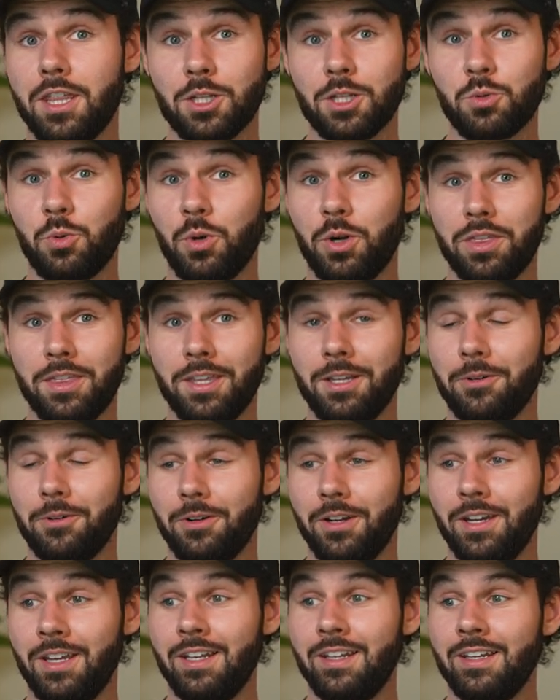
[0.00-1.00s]
that's worth it,
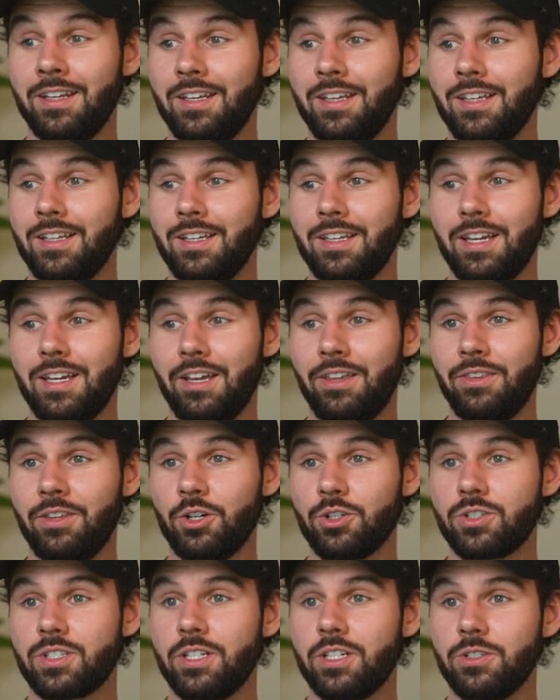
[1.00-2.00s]
right? And they
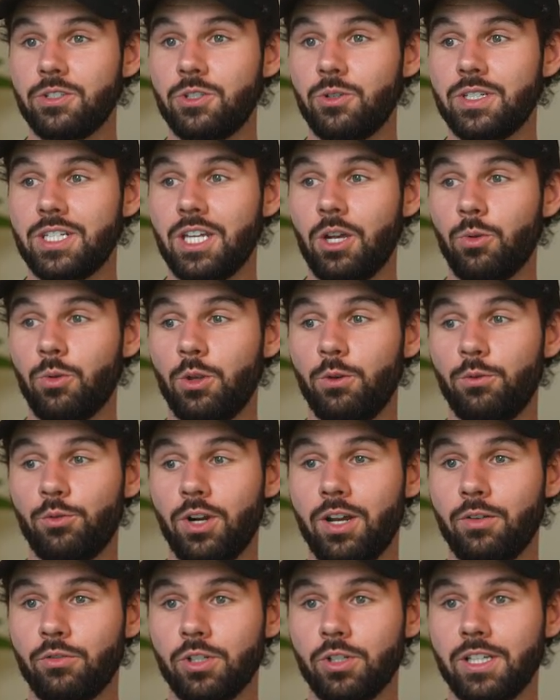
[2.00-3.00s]
are skills you can take with you forever.